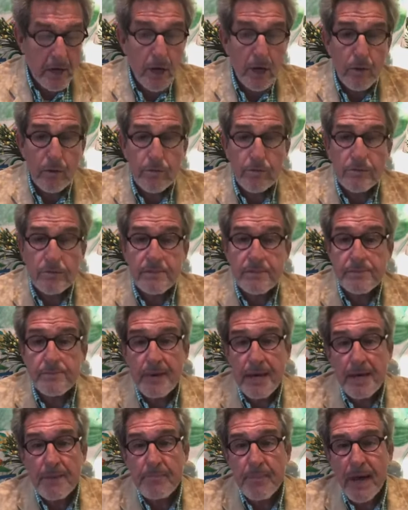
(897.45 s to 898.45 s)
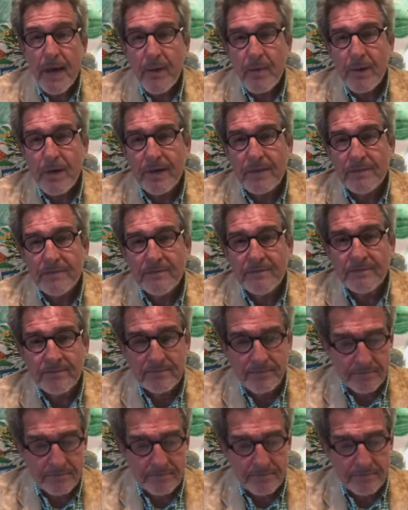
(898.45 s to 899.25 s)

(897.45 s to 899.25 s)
holds my power.